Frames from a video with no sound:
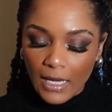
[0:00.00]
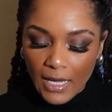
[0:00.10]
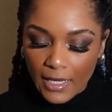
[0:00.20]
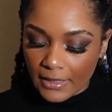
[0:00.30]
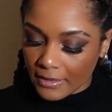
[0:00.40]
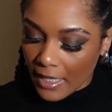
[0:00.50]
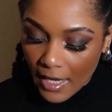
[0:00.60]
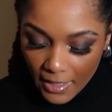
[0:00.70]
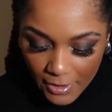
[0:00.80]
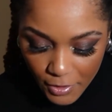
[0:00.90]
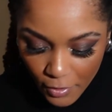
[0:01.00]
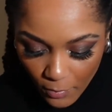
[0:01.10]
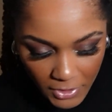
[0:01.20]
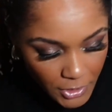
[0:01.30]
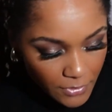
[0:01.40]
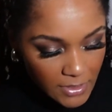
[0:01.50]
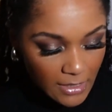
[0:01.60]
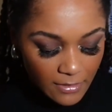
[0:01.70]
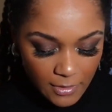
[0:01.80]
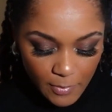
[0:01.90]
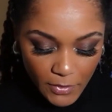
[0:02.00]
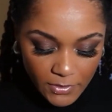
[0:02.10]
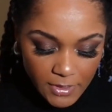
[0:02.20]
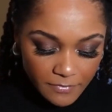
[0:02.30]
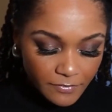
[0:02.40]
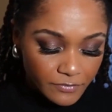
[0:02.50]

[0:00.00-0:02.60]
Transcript: And I get so much use out of these boots.